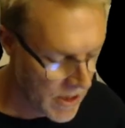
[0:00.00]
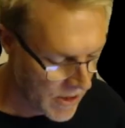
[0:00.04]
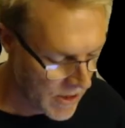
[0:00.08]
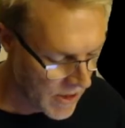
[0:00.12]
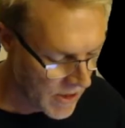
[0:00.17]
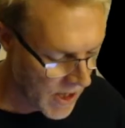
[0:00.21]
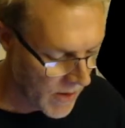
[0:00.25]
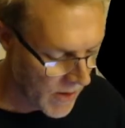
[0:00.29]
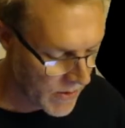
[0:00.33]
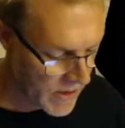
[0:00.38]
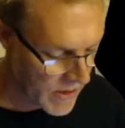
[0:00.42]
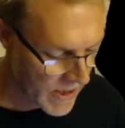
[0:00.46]
I
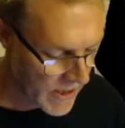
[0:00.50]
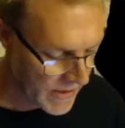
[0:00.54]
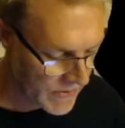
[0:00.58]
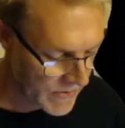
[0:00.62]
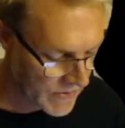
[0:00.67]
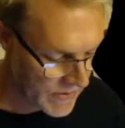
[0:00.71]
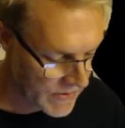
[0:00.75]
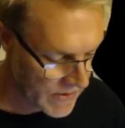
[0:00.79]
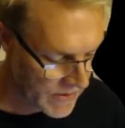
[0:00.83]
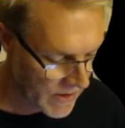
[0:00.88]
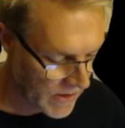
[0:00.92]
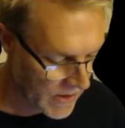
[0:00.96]
would like to
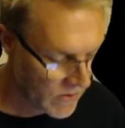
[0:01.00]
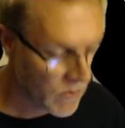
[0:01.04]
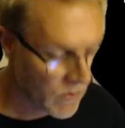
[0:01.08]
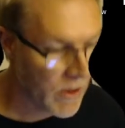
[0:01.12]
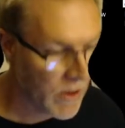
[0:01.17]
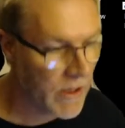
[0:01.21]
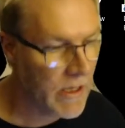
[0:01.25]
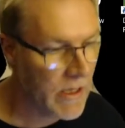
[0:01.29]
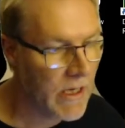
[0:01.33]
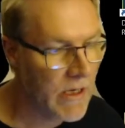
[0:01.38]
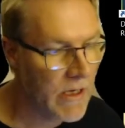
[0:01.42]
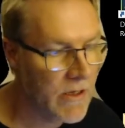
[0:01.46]
send one
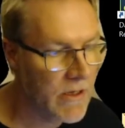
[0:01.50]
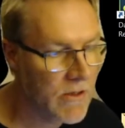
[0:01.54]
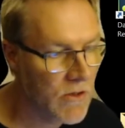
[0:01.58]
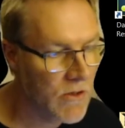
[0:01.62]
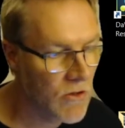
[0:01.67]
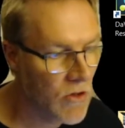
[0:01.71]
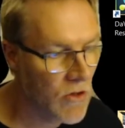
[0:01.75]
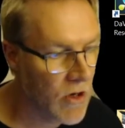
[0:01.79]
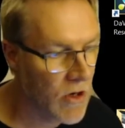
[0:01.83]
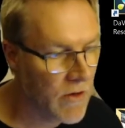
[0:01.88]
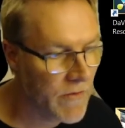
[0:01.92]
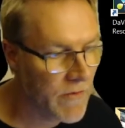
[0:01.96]
Guinness
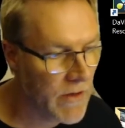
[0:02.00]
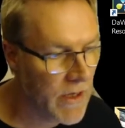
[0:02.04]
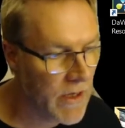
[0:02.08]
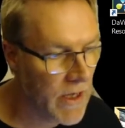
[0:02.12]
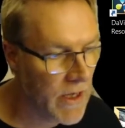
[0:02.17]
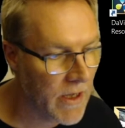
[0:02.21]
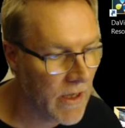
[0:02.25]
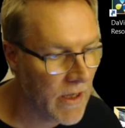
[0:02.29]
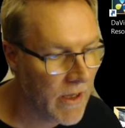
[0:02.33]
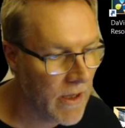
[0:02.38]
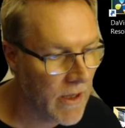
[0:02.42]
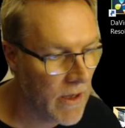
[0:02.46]
draft keg
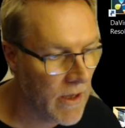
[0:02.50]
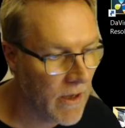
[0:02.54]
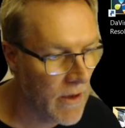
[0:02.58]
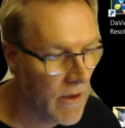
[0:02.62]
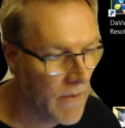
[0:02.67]
here.